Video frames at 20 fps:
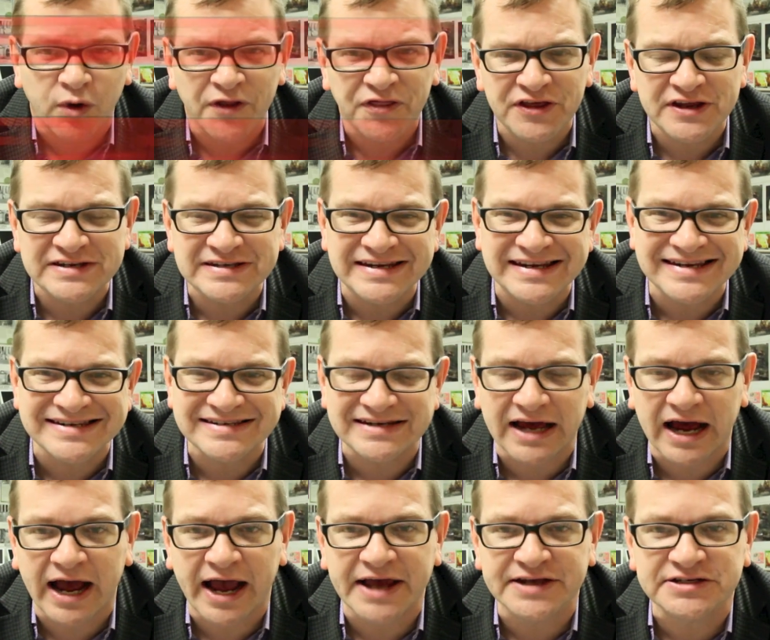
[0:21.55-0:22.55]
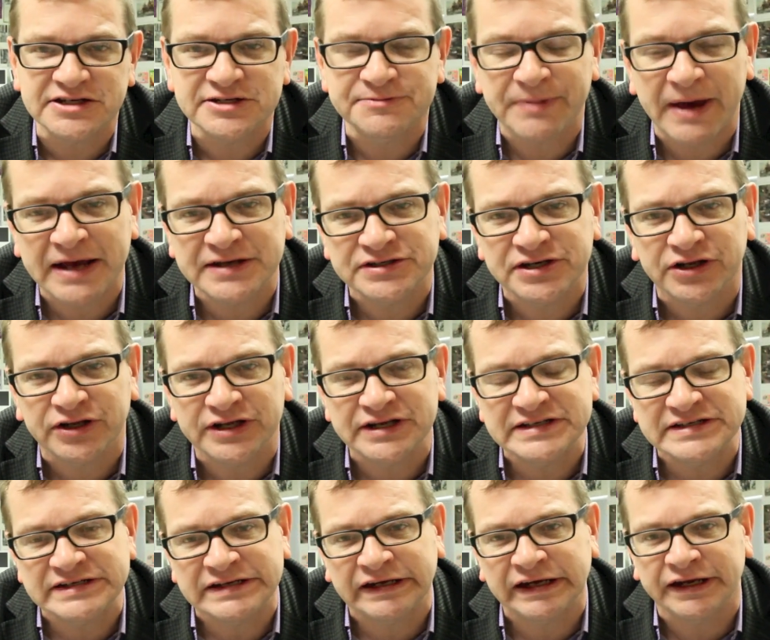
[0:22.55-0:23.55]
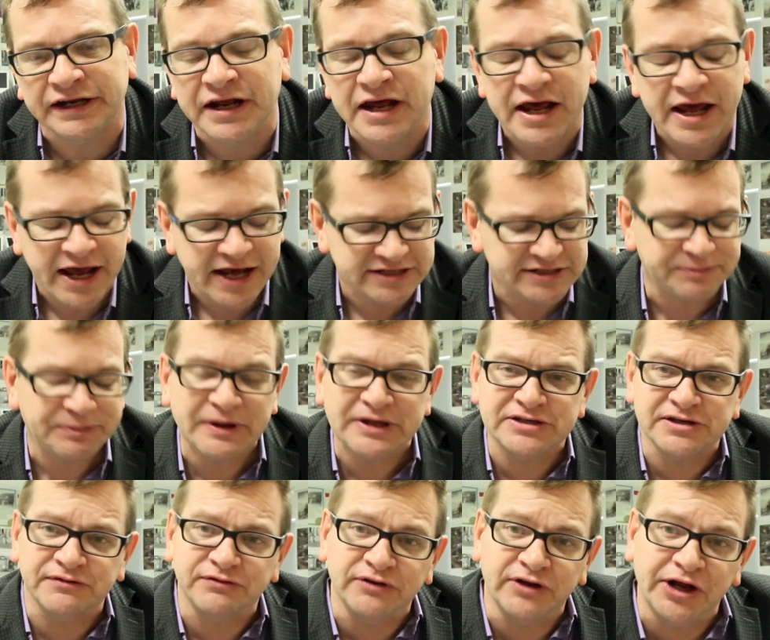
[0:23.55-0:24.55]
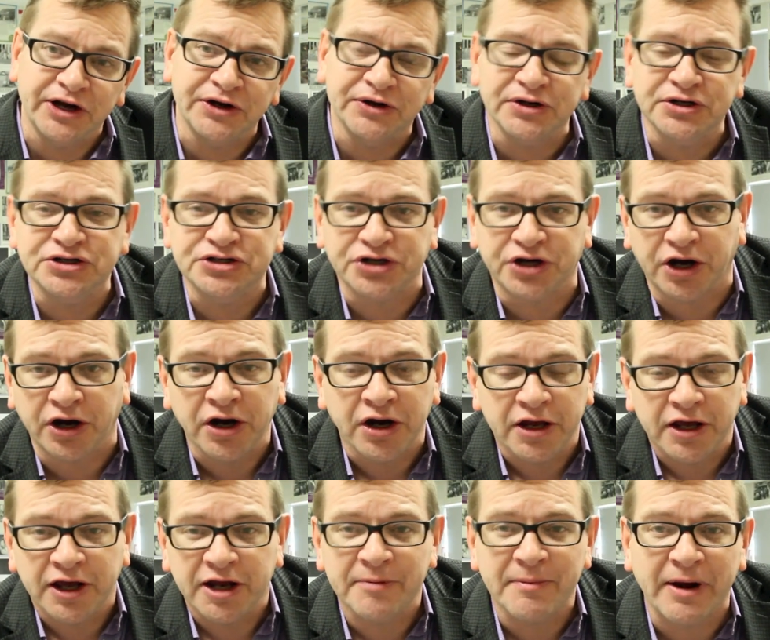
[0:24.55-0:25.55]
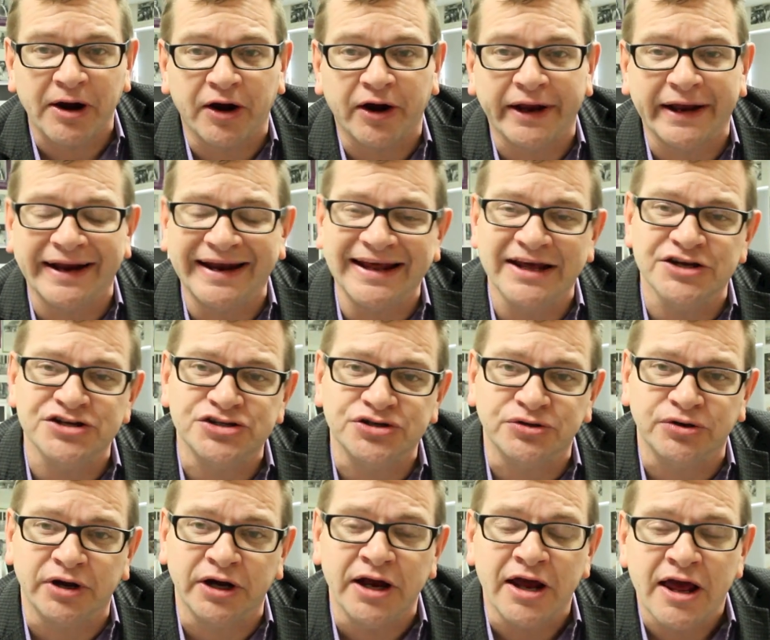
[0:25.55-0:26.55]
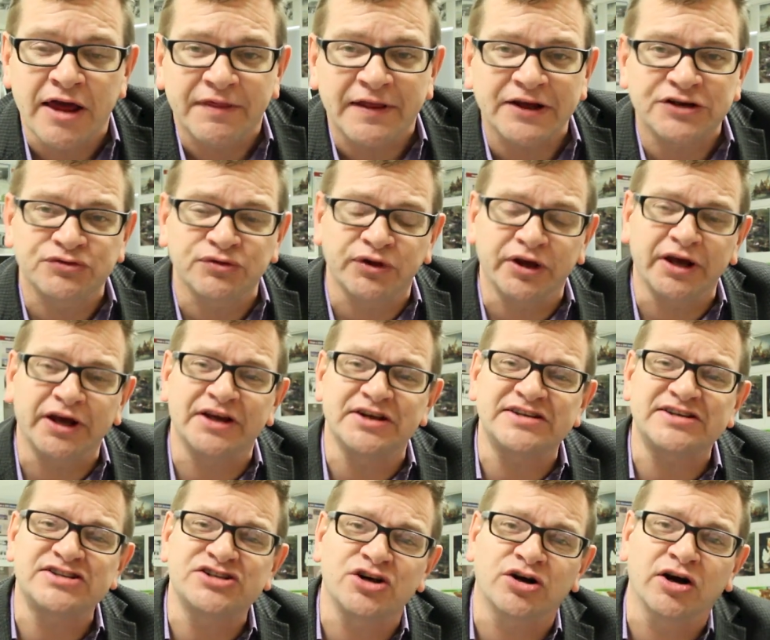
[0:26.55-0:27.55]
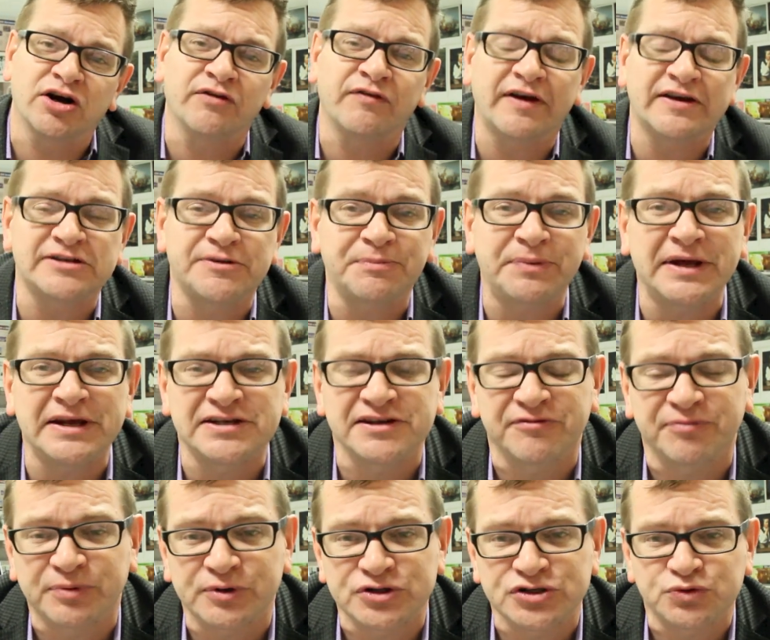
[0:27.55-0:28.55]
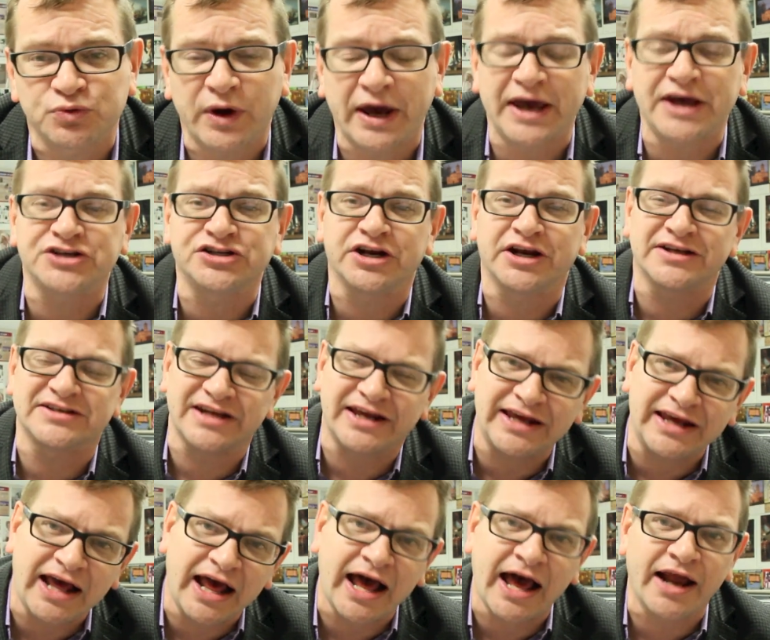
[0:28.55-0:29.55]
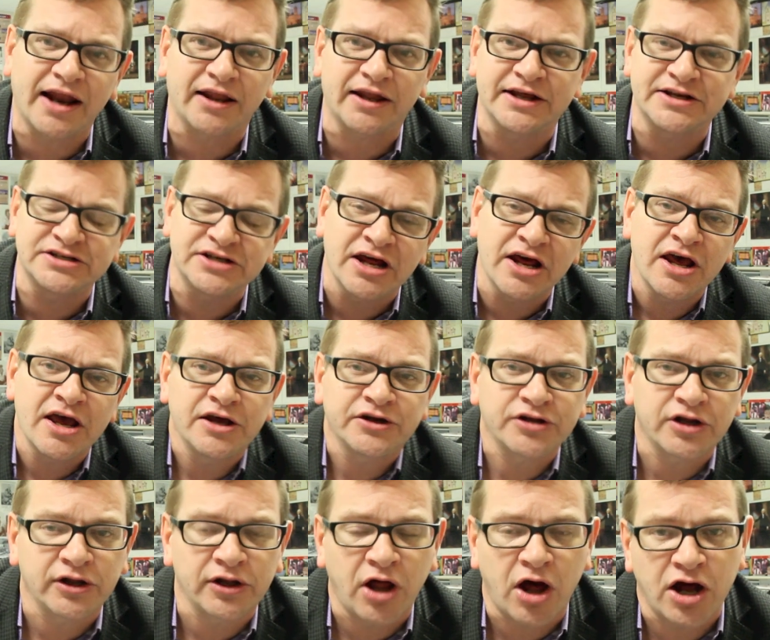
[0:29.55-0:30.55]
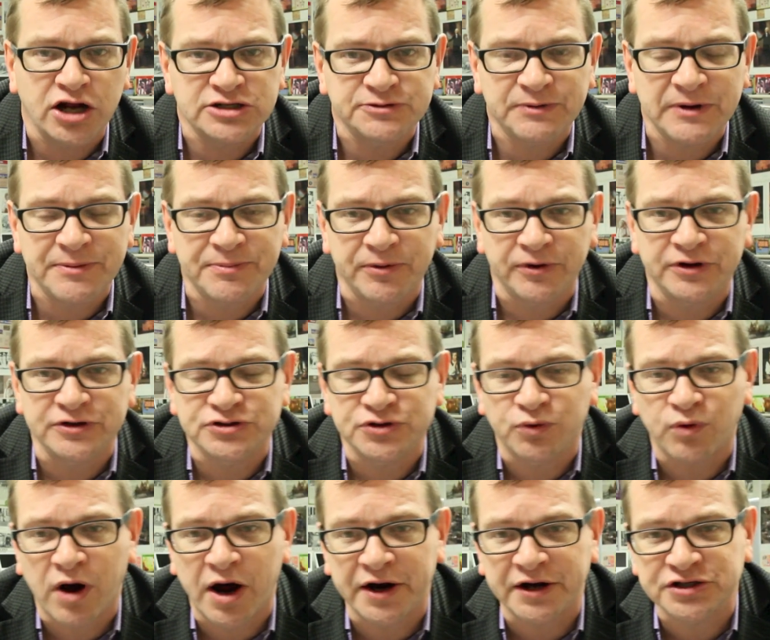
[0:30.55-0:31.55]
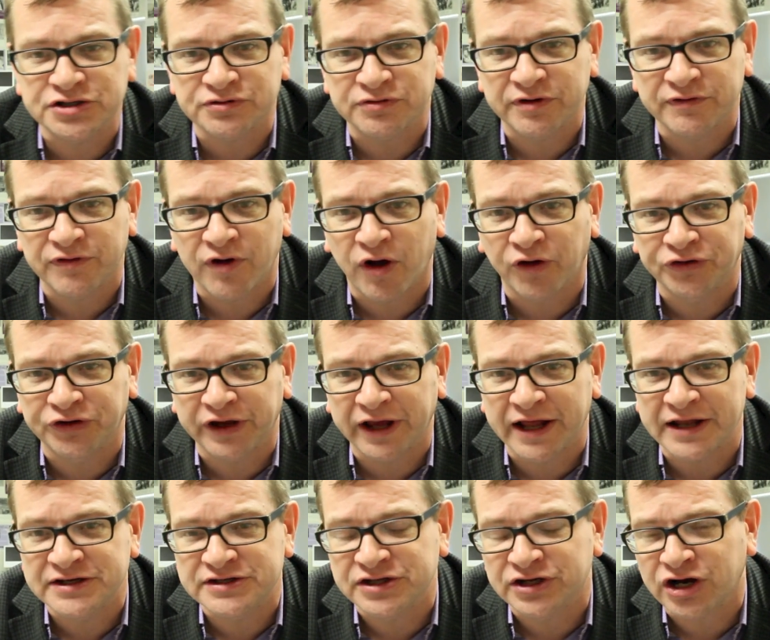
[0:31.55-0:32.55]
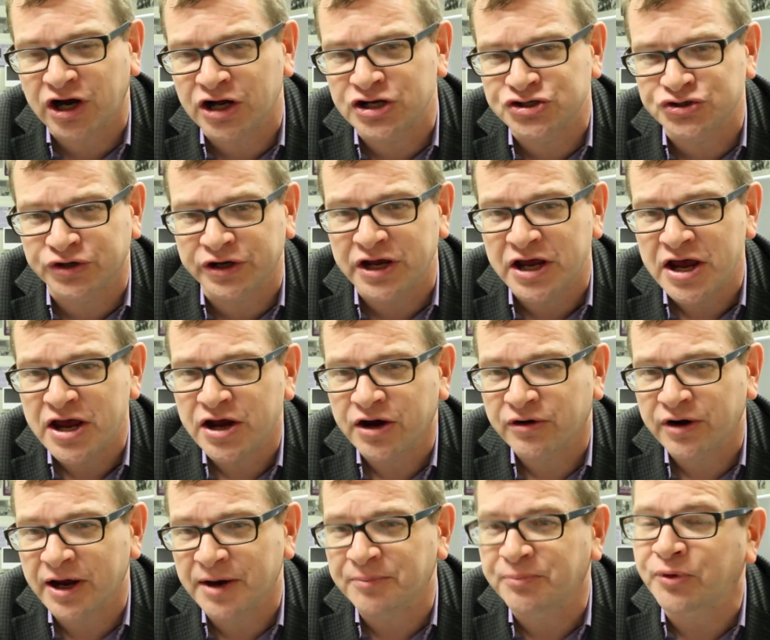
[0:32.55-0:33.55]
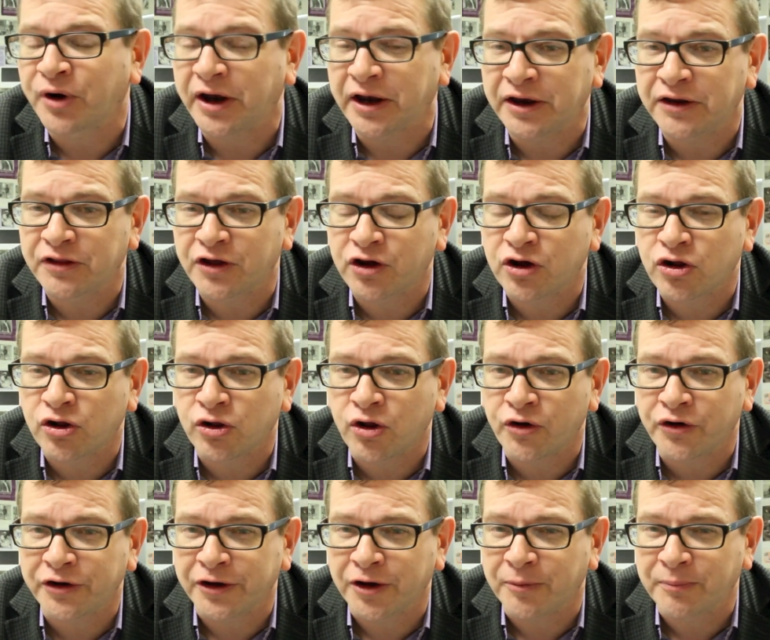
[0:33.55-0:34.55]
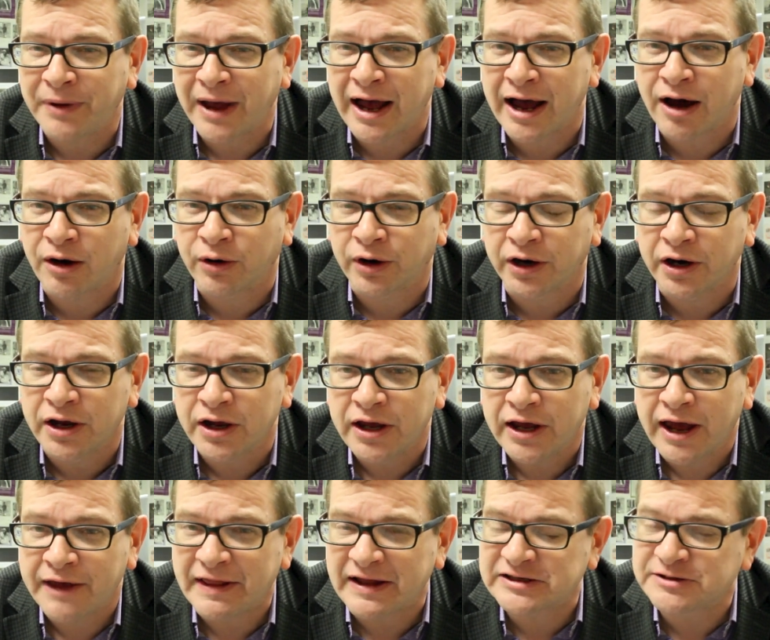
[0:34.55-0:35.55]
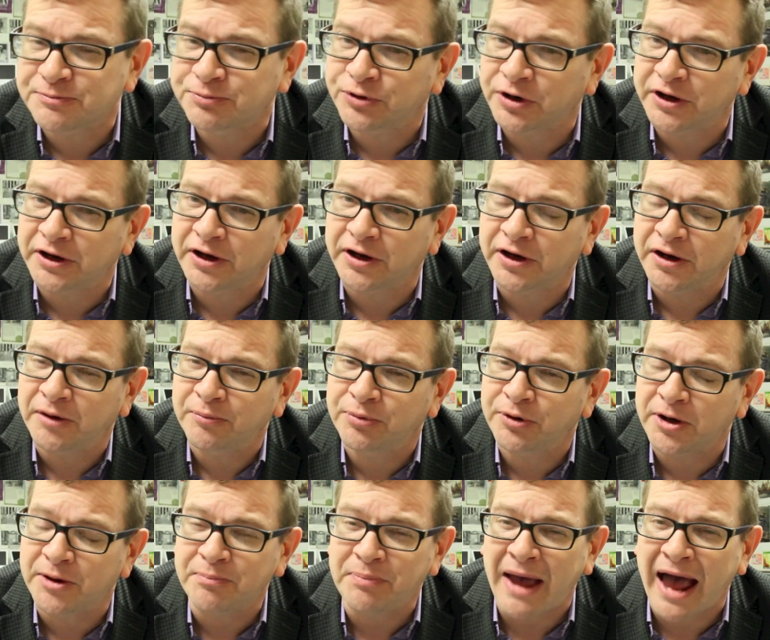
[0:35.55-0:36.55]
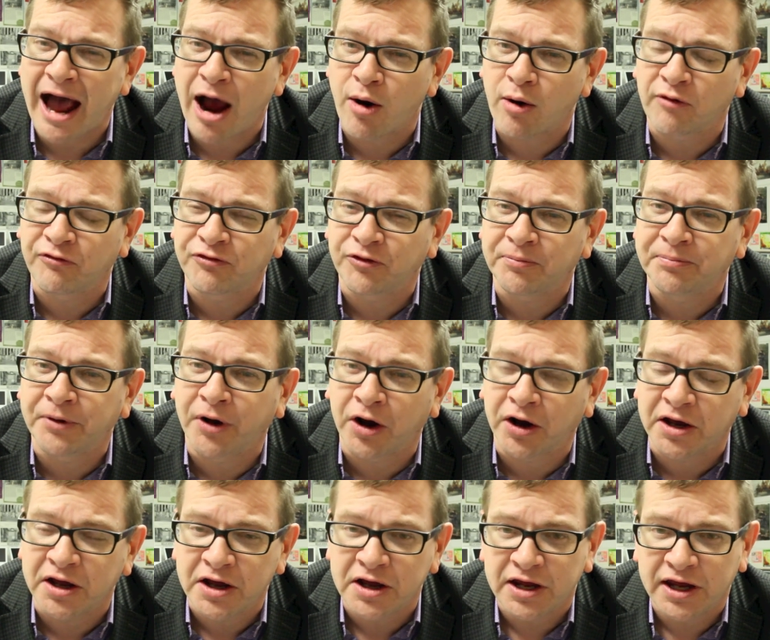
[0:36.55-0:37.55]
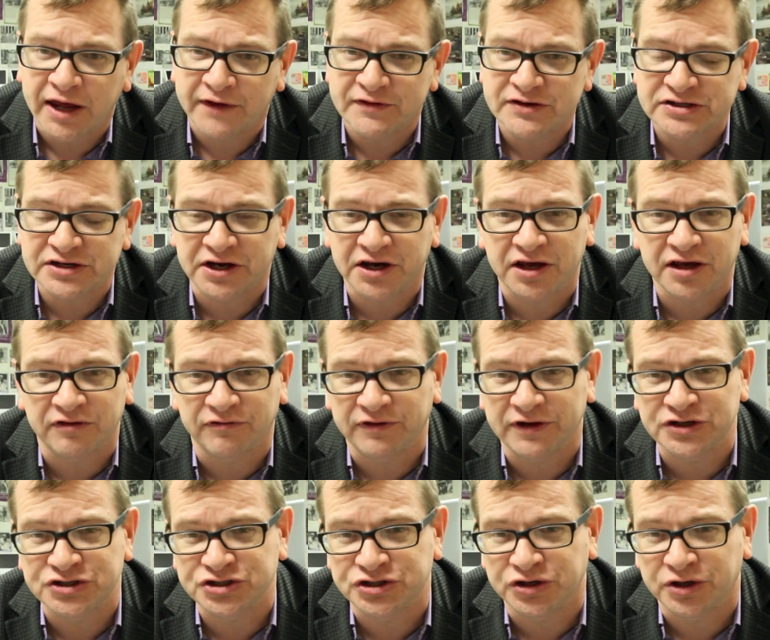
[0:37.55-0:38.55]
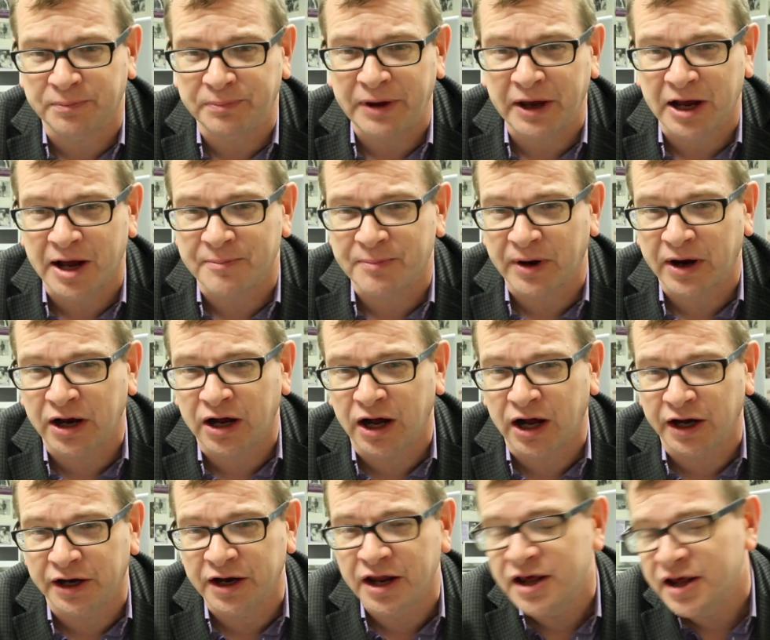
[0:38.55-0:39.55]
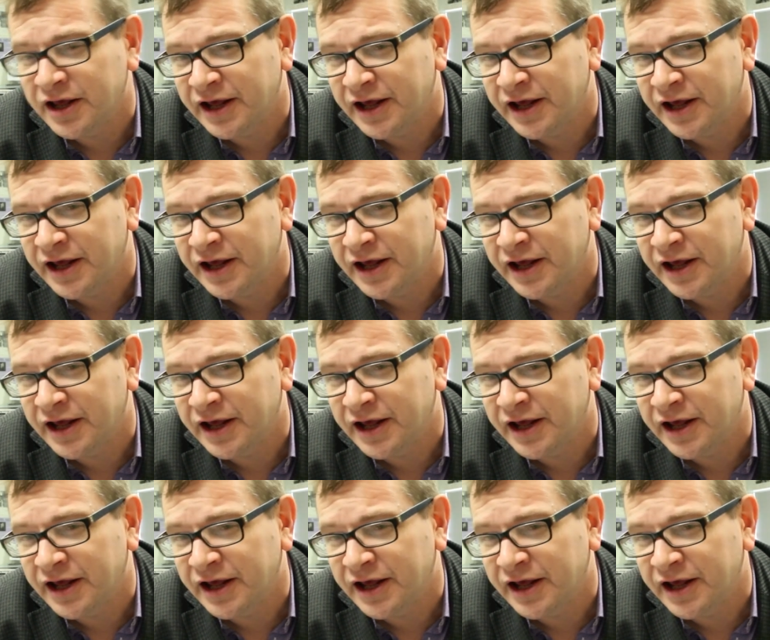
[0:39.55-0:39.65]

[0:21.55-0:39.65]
what this is, guys, is basically seen as a piece of literature in American history that's really going to serve as a piece of persuasion, as a catalyst to launch people into wanting to revolt against the country, Great Britain, the colonial power. And that's a pretty, pretty powerful book if it's going to convince you to pick up a gun